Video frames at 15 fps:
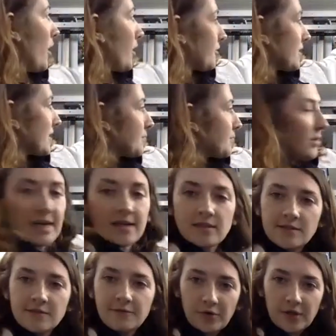waters
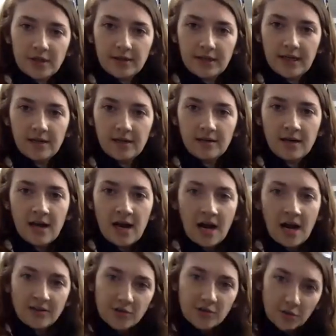plants vertically.
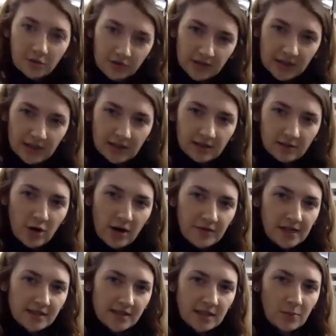And so the
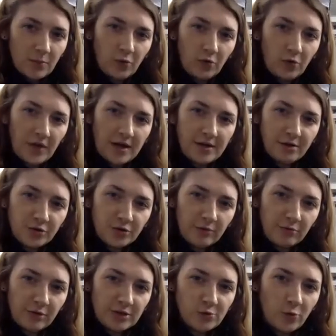gravity is going to pull that
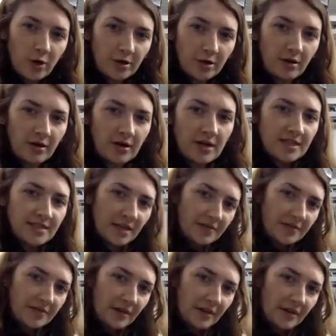nutrient-rich water down
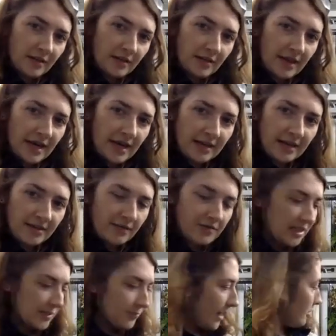the length of
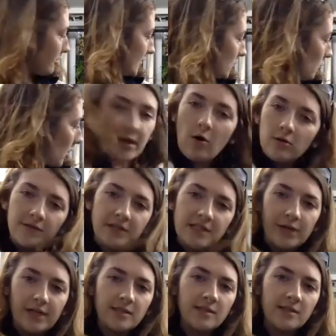these panels, watering
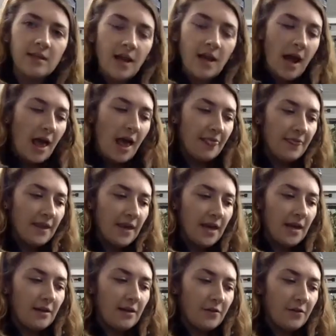all of these plants.
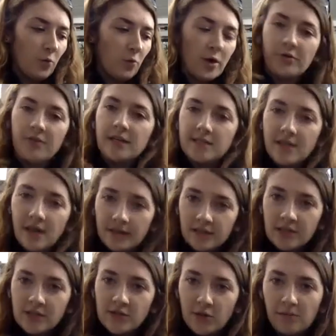And then the water
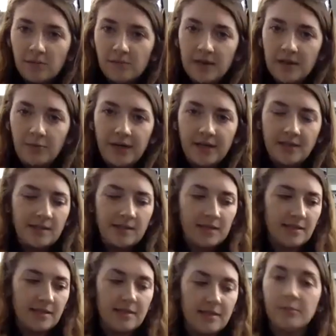that is not consumed by the
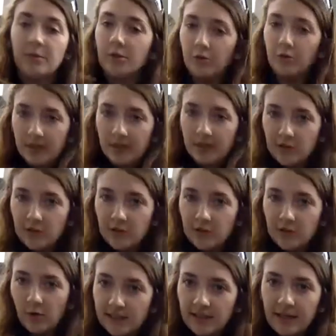plants is similarly
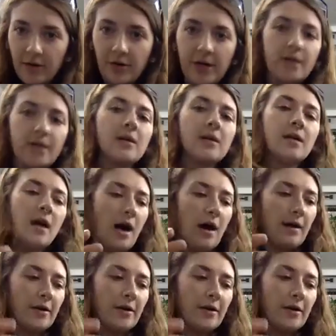to our seedling area,